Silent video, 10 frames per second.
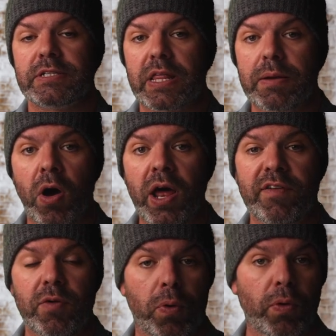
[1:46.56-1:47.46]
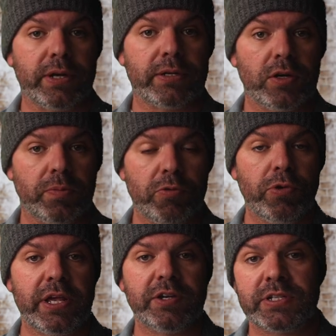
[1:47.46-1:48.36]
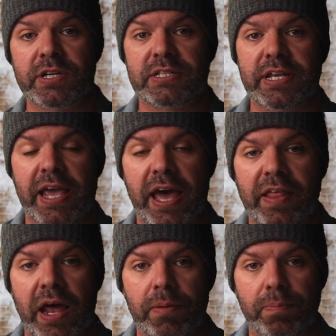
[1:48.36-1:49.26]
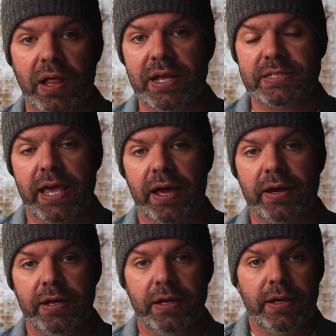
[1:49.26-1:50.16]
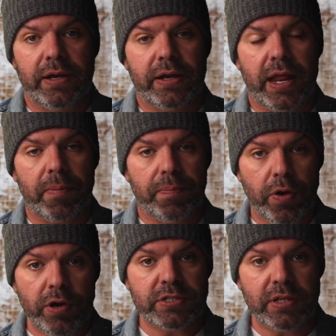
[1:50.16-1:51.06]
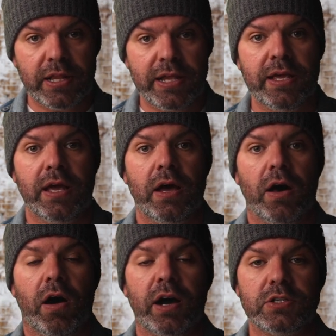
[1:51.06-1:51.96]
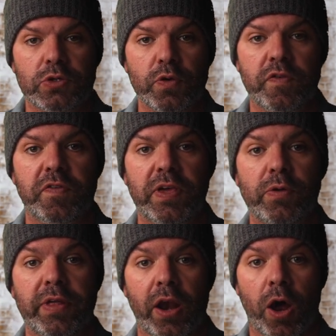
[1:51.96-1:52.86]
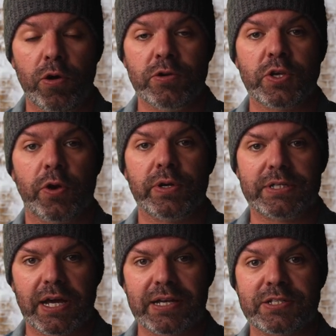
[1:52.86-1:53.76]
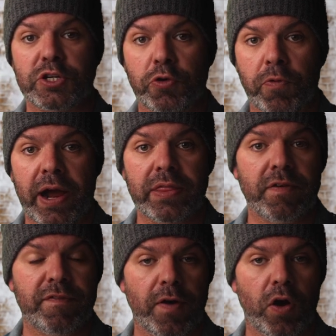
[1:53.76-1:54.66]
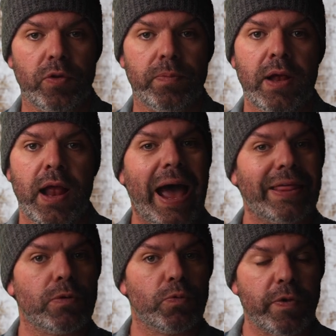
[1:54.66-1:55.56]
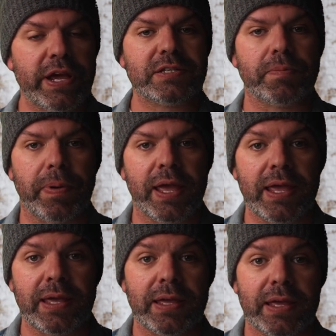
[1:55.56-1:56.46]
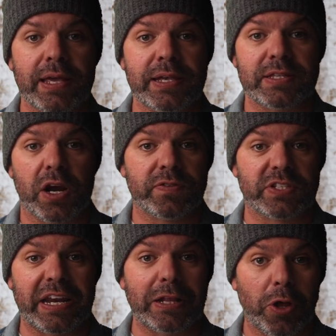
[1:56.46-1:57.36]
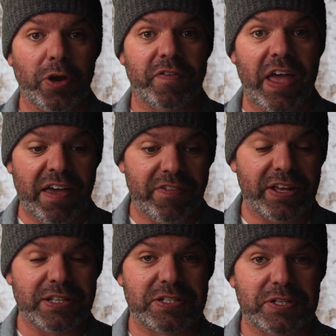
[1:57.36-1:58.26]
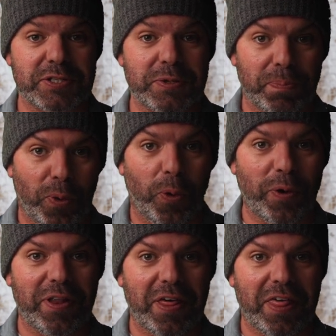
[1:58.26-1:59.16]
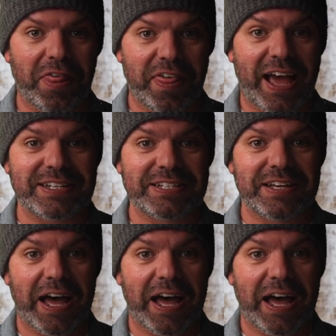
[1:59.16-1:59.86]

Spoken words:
So they might have a point. It'll be really interesting to see how that plays out. Now, personally, I do feel that ozone does degrade the foam. And the reason being is that I've seen a lot of evidence to support that